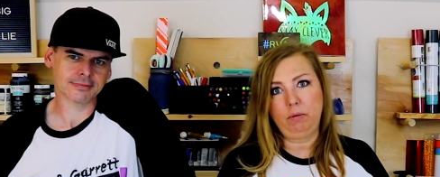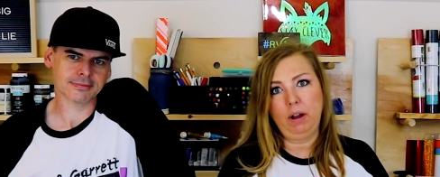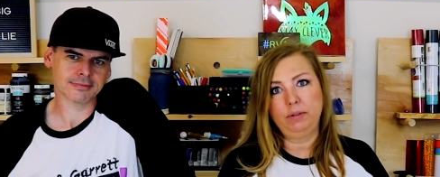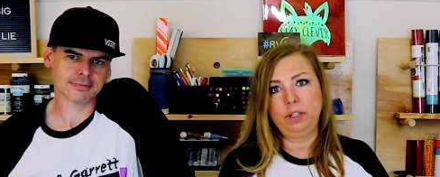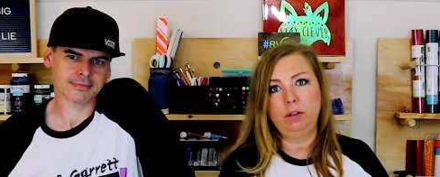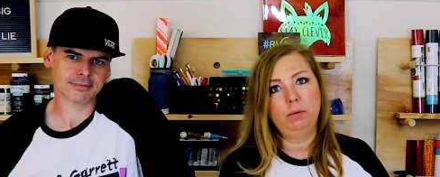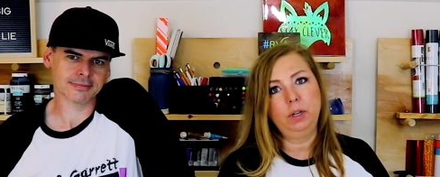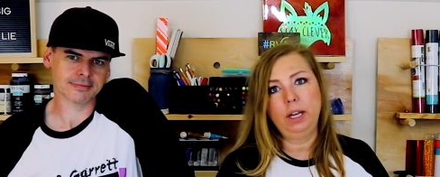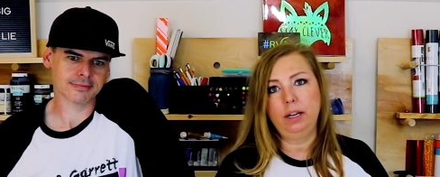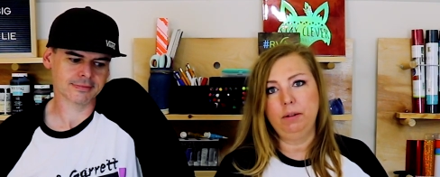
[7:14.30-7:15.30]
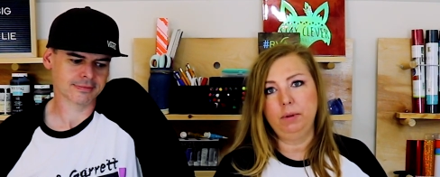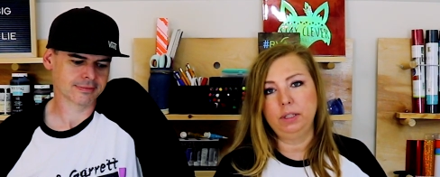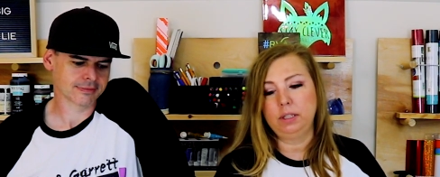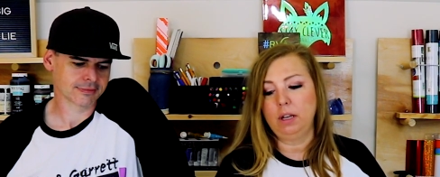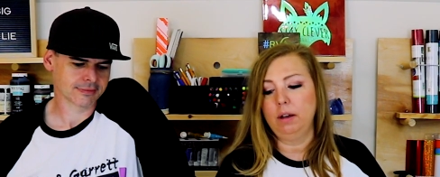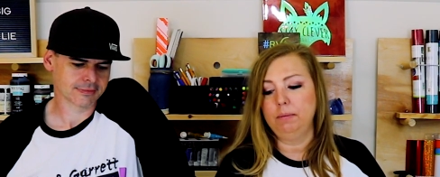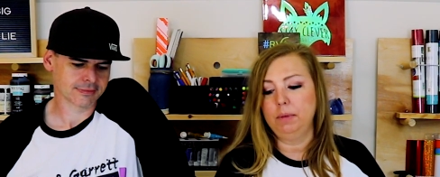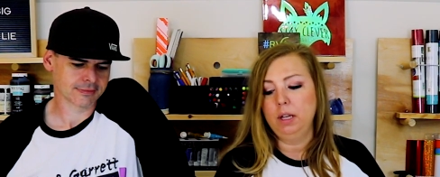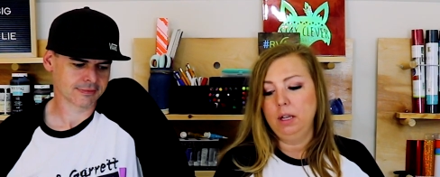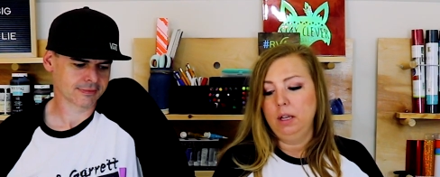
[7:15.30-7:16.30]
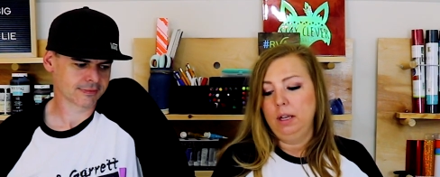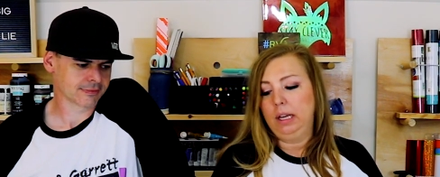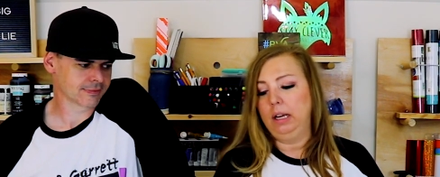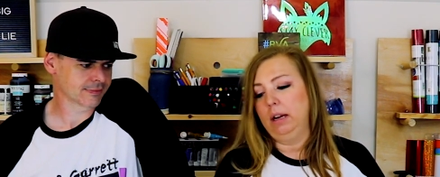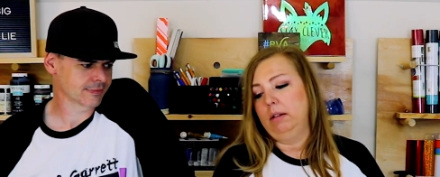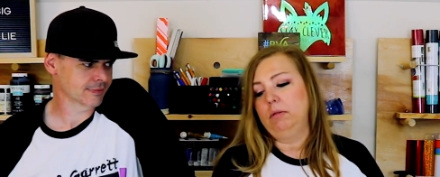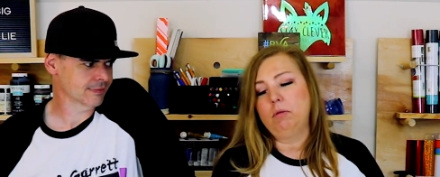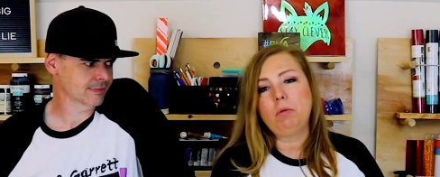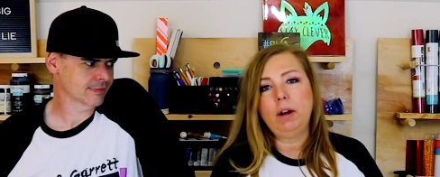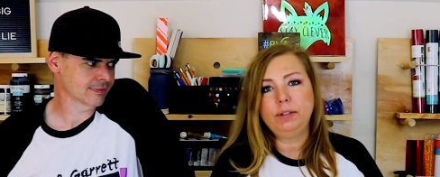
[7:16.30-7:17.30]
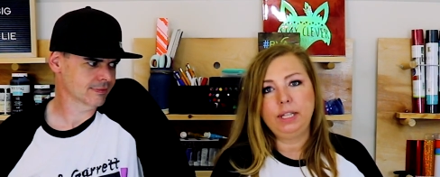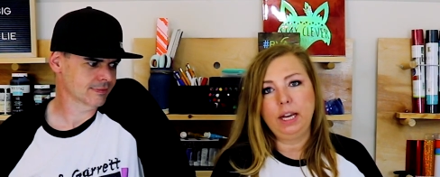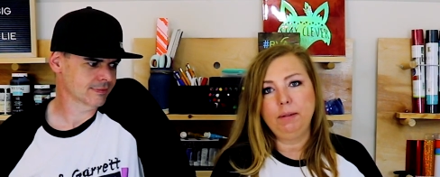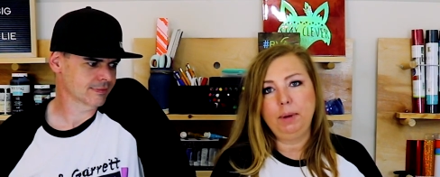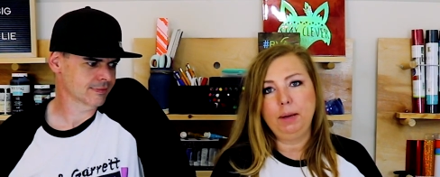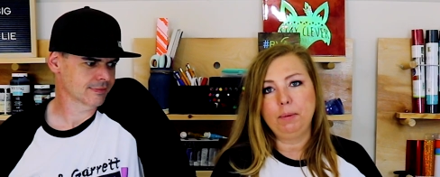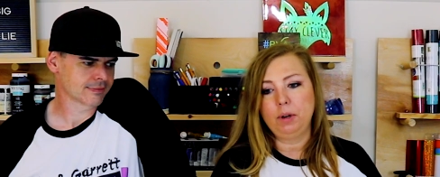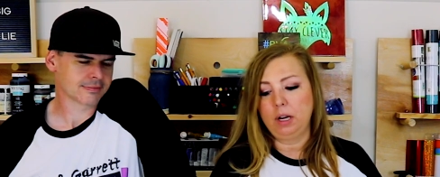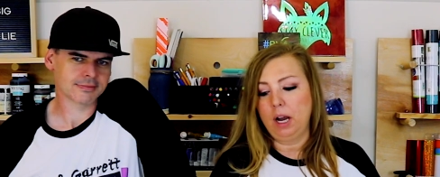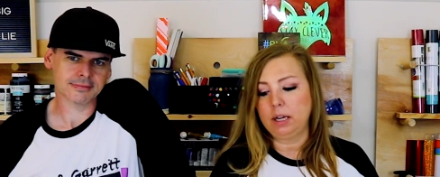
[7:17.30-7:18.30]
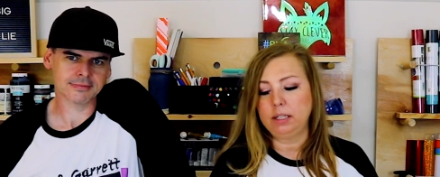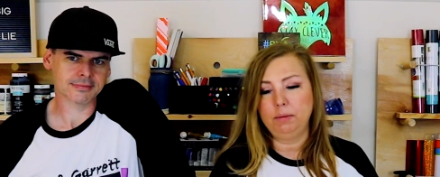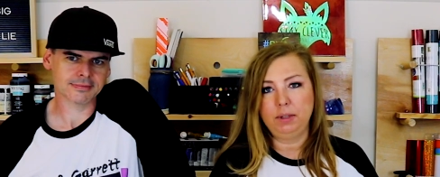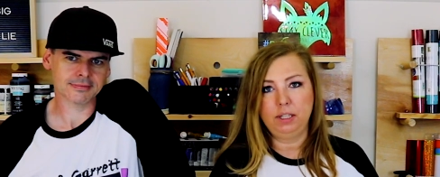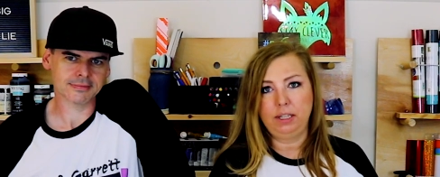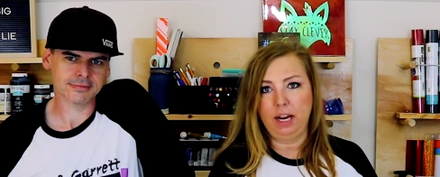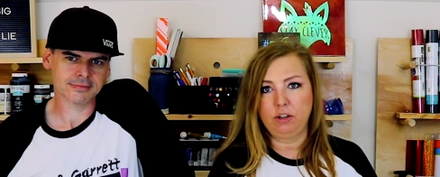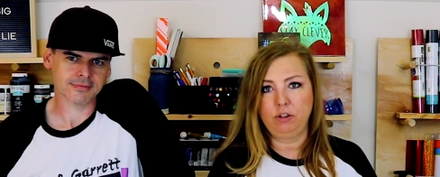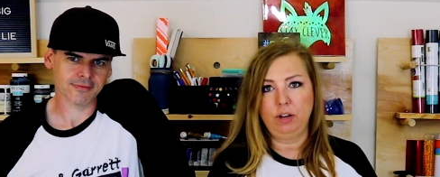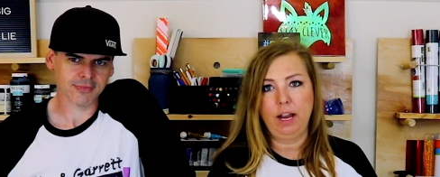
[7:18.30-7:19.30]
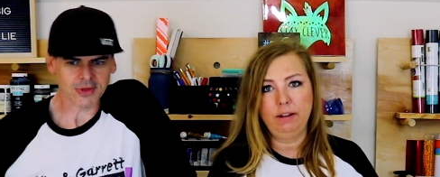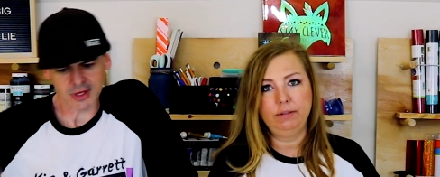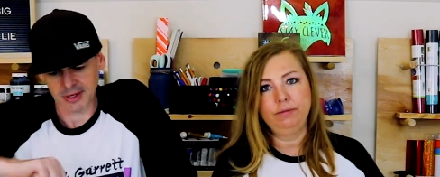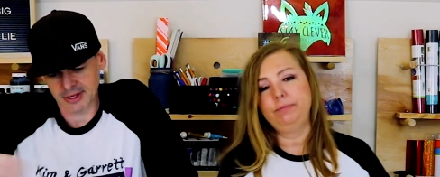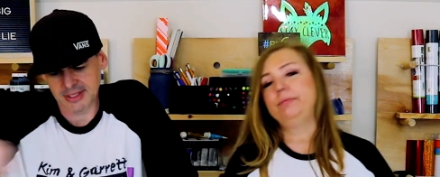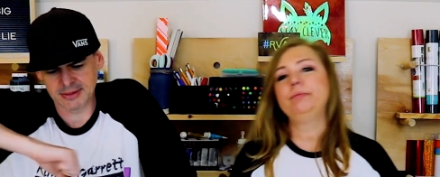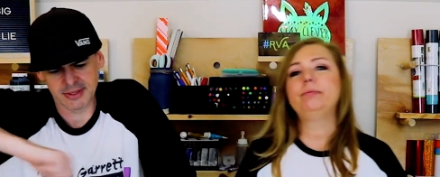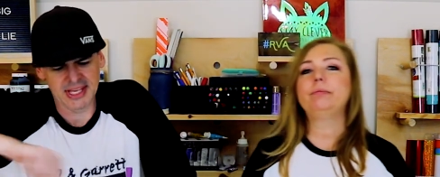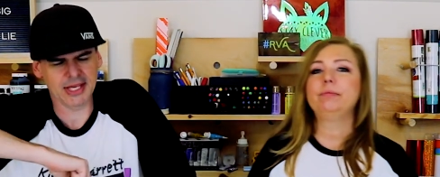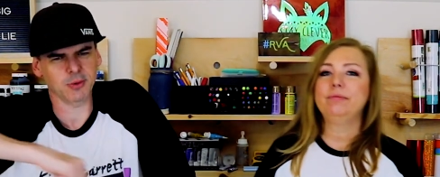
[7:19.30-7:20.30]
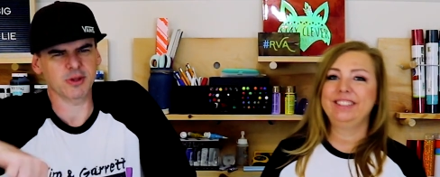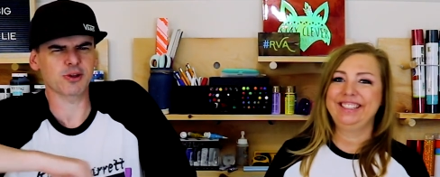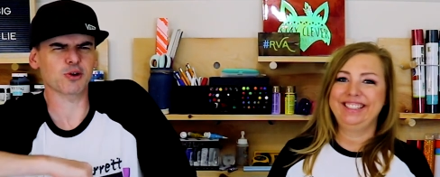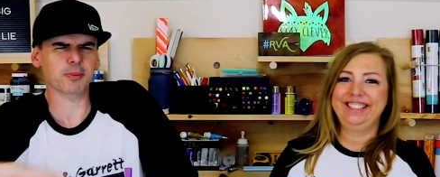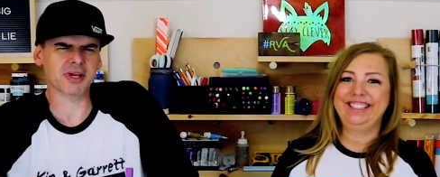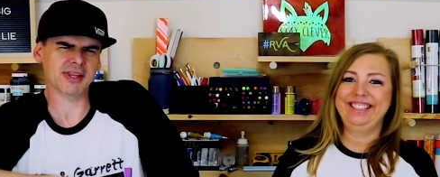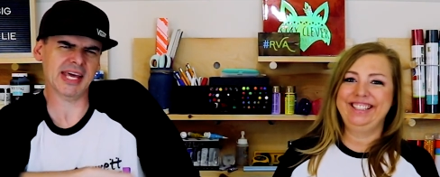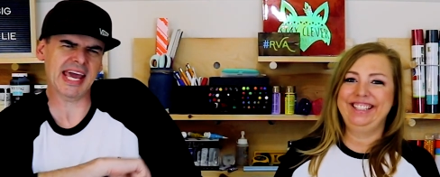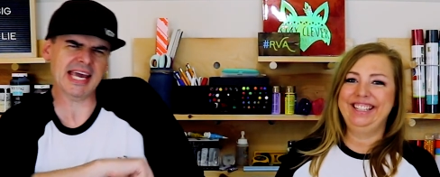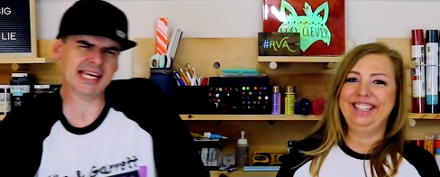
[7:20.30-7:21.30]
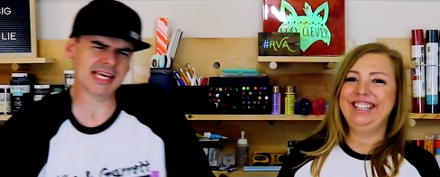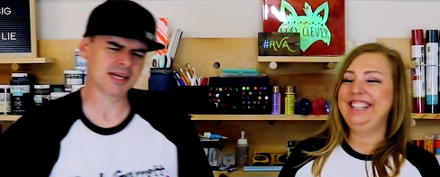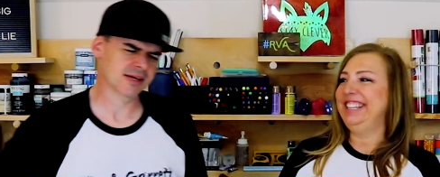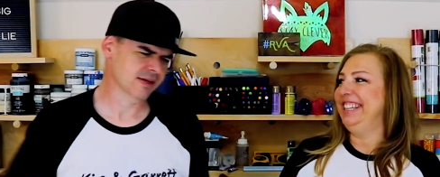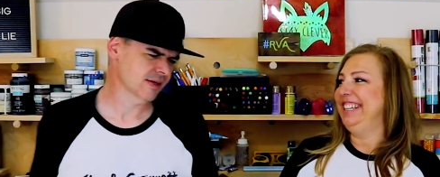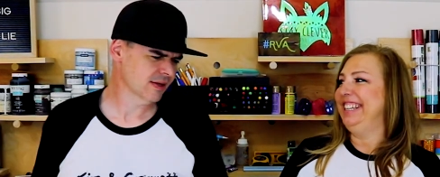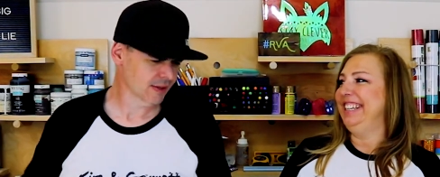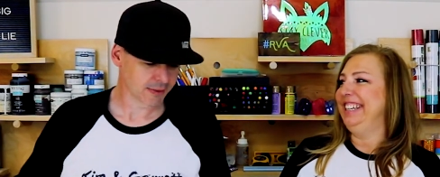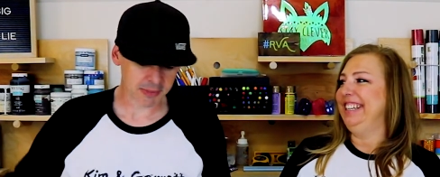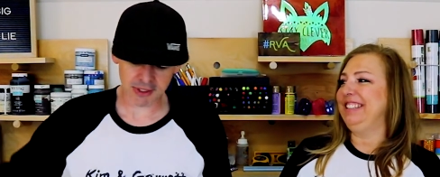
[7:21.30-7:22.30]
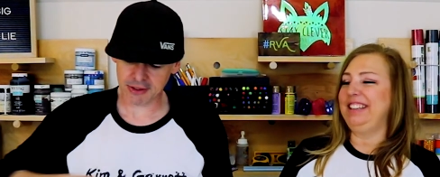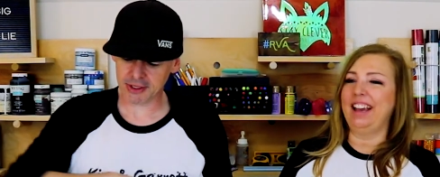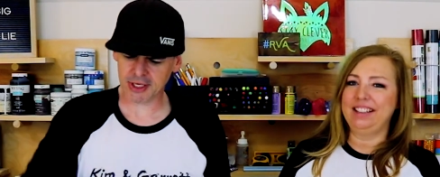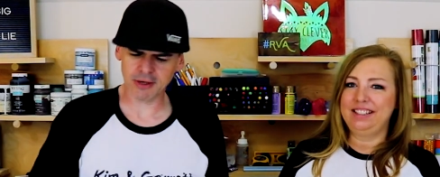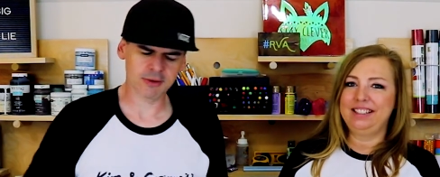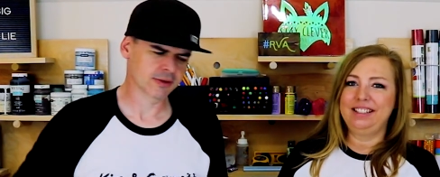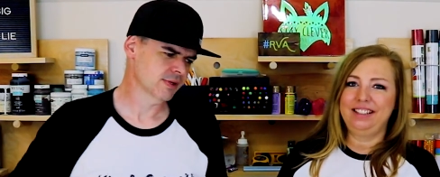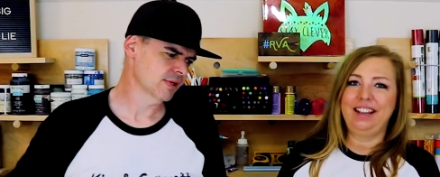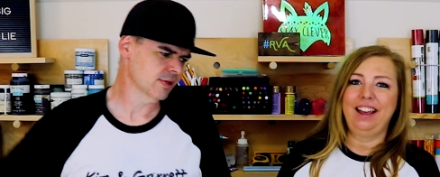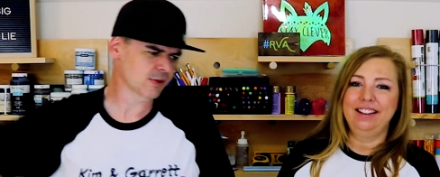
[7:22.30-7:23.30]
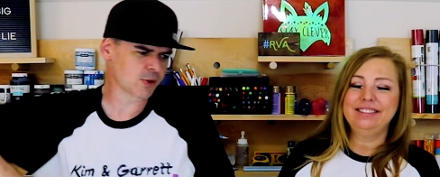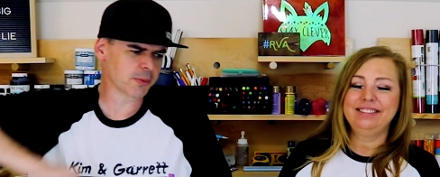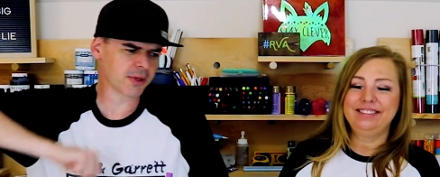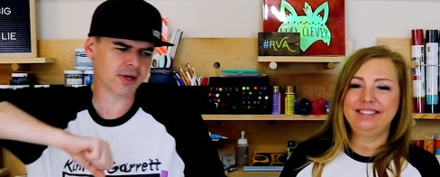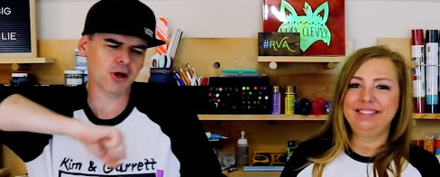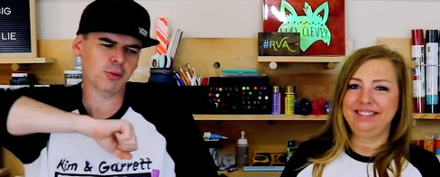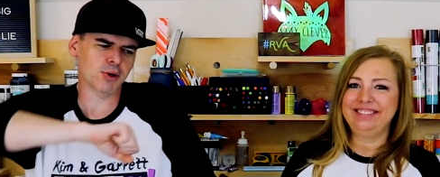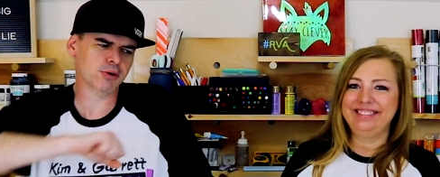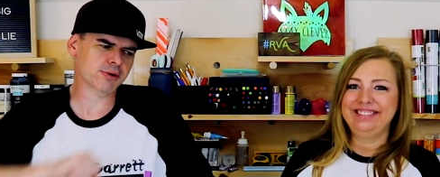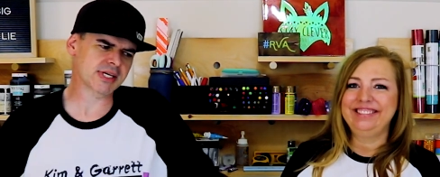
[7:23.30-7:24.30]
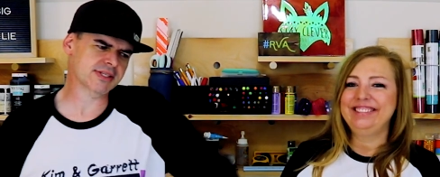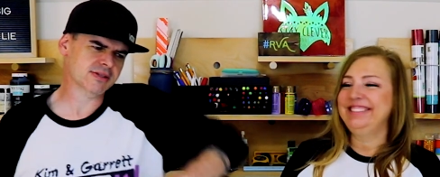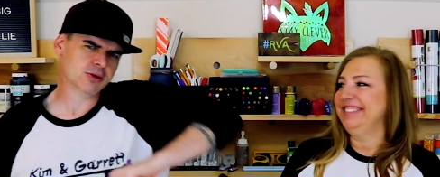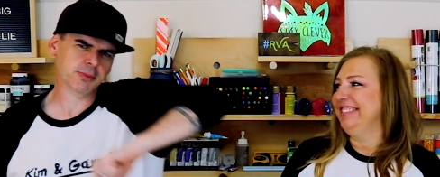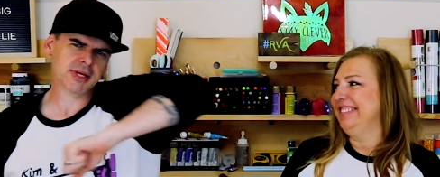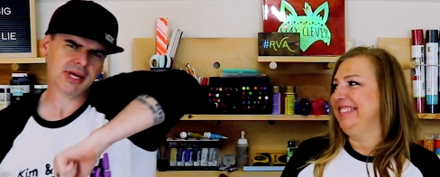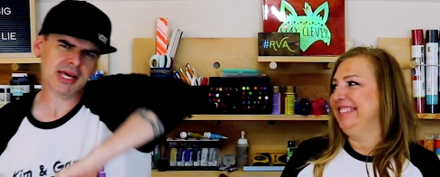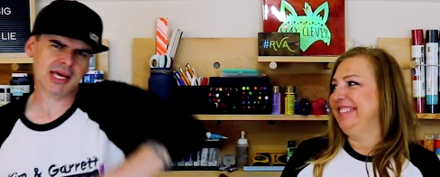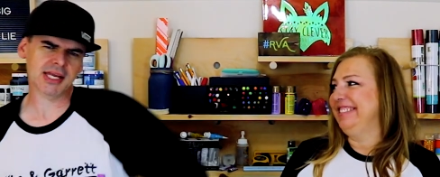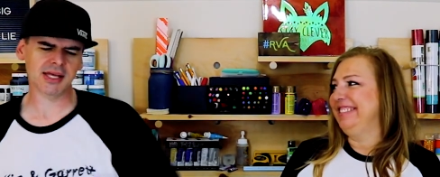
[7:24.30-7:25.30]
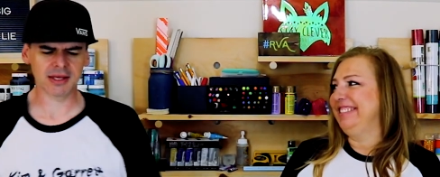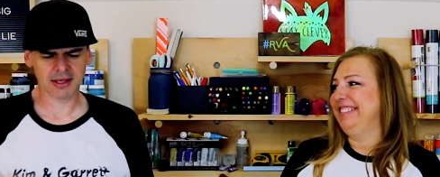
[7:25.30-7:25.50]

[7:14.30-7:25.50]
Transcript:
Speaker 1: rough. So we'll hit it with some, you know, rough sandpaper to knock some of this texture down.
Speaker 2: Hit it with a little bit of the 80. Be good yes, to go. Yeah. A little bit of elbow grease, a little bit of 80.